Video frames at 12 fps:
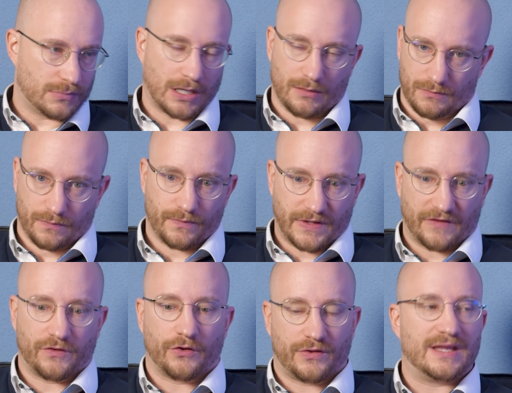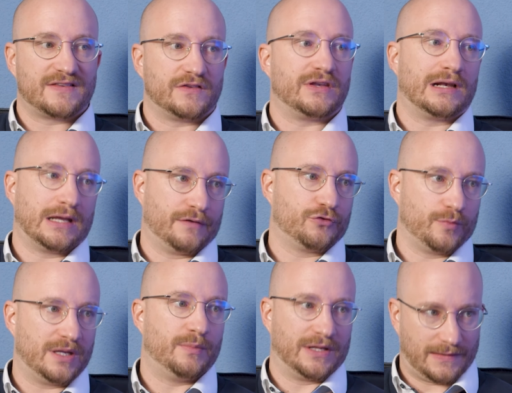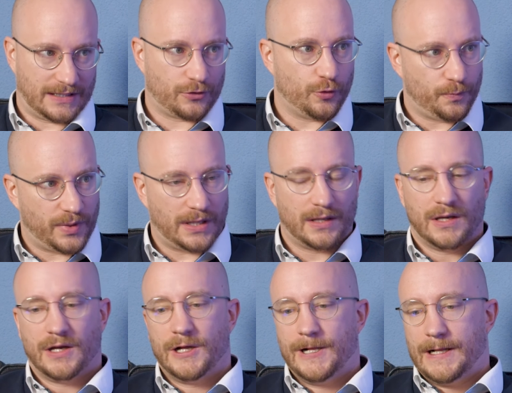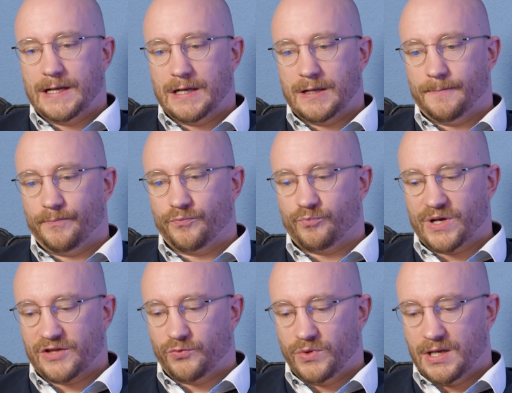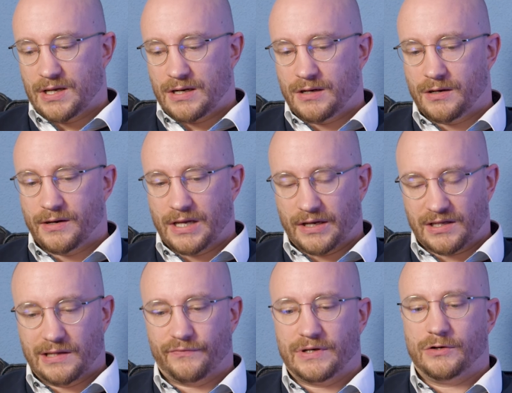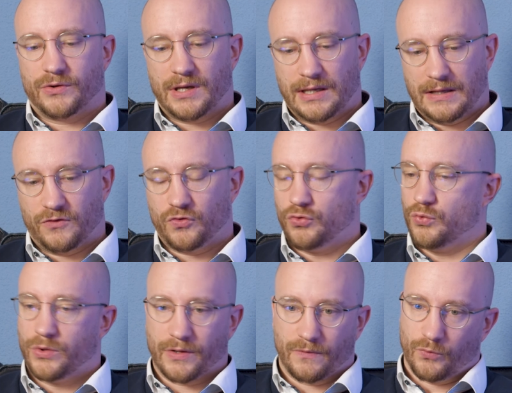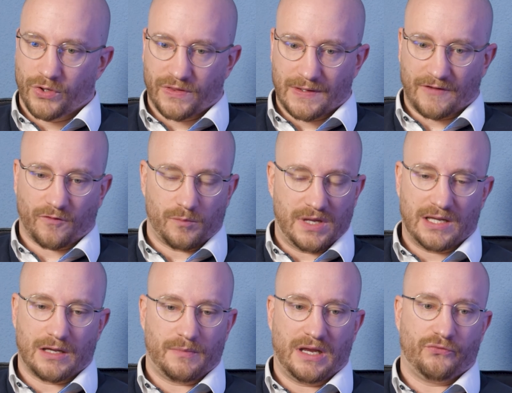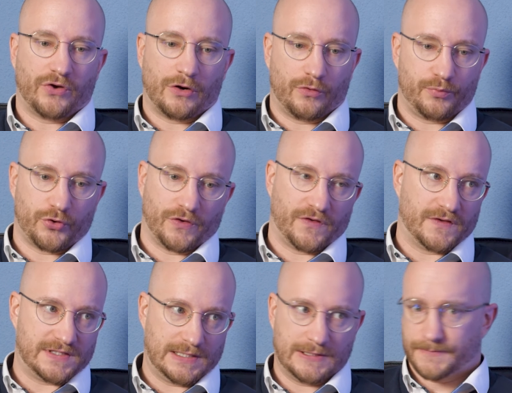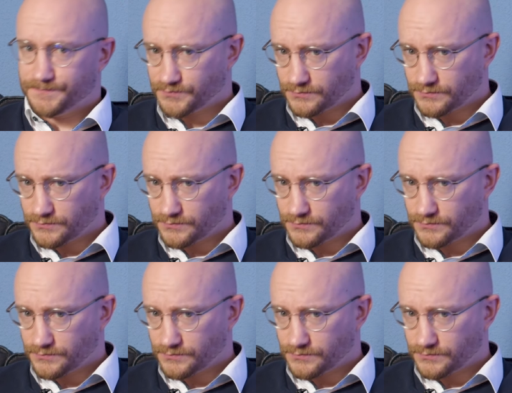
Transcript: uh, does not necessarily have to be, but it could mm. be. Um, but we are actively looking into what what does MiCA mean for our processes,